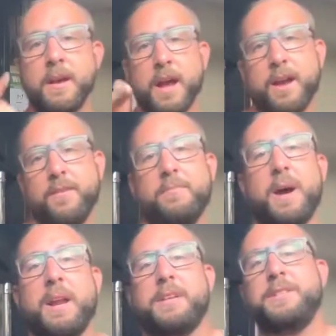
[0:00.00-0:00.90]
Hey
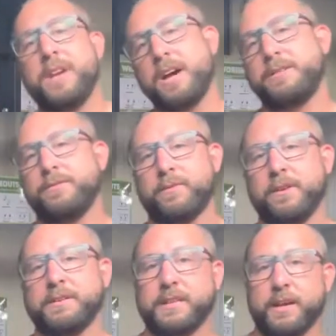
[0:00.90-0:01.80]
everybody, Josh
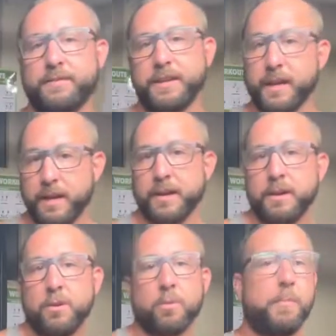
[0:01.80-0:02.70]
over at CFT.
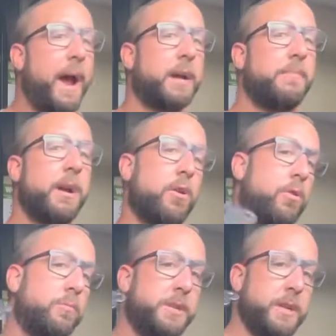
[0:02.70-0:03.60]
We're back in my
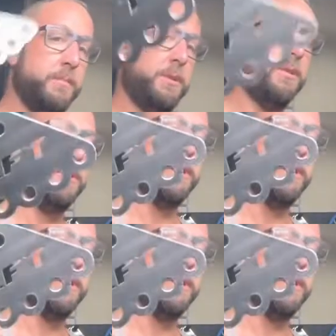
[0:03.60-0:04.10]
home gym so you